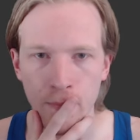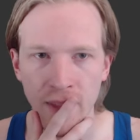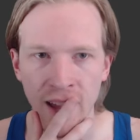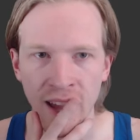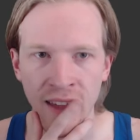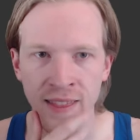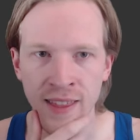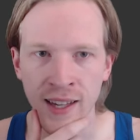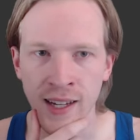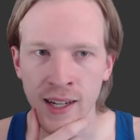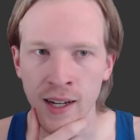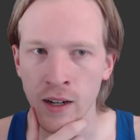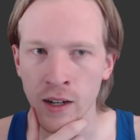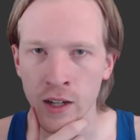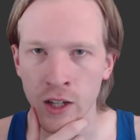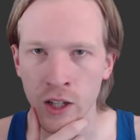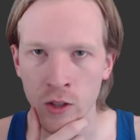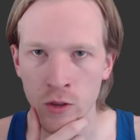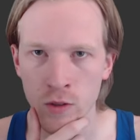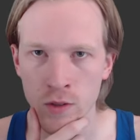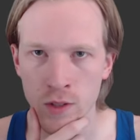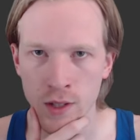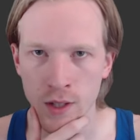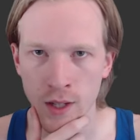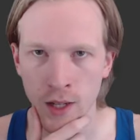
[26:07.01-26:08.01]
I think I'm going to
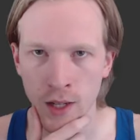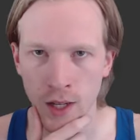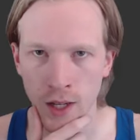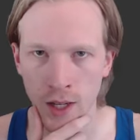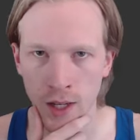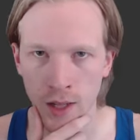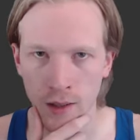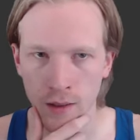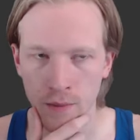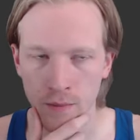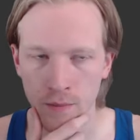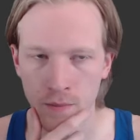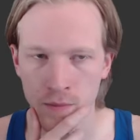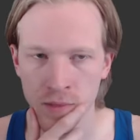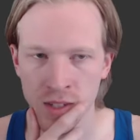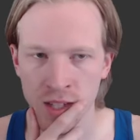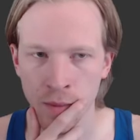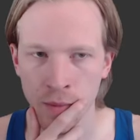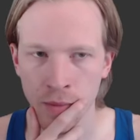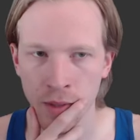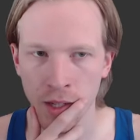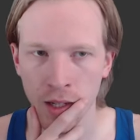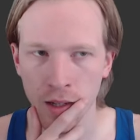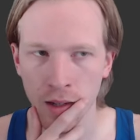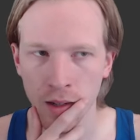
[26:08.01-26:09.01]
use
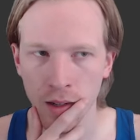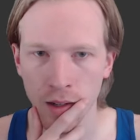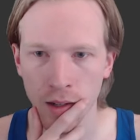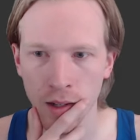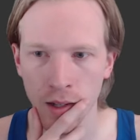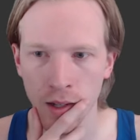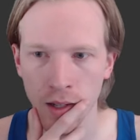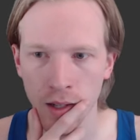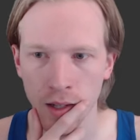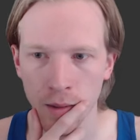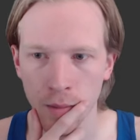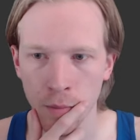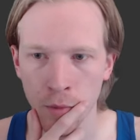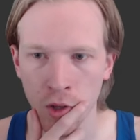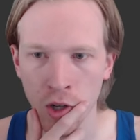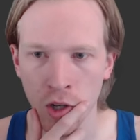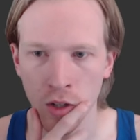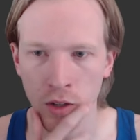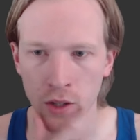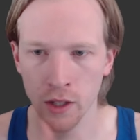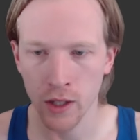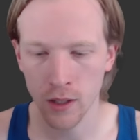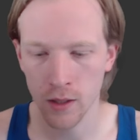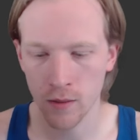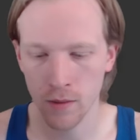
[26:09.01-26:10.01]
something
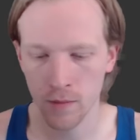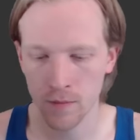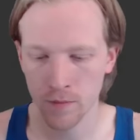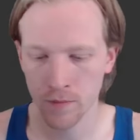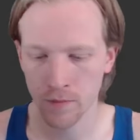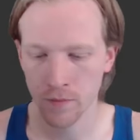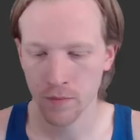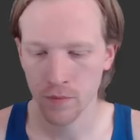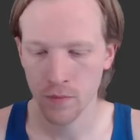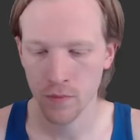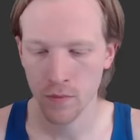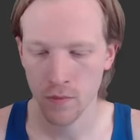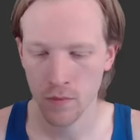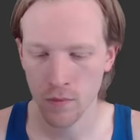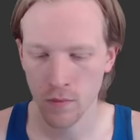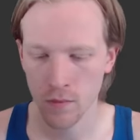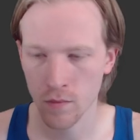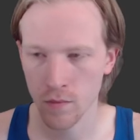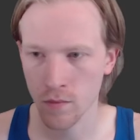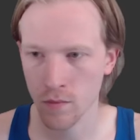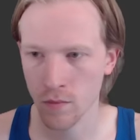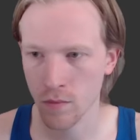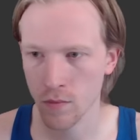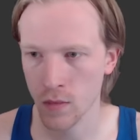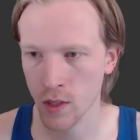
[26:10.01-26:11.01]
called
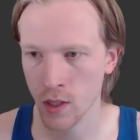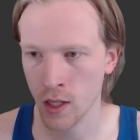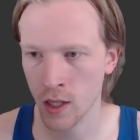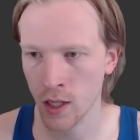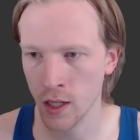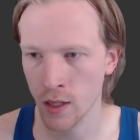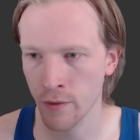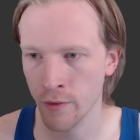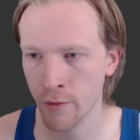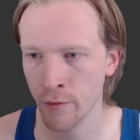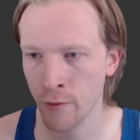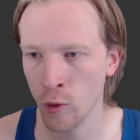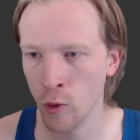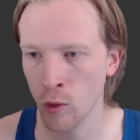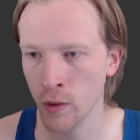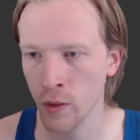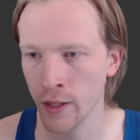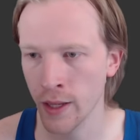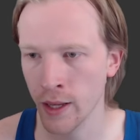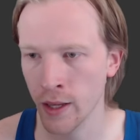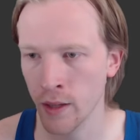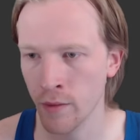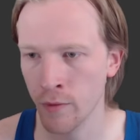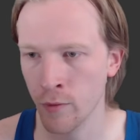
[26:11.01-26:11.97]
a fold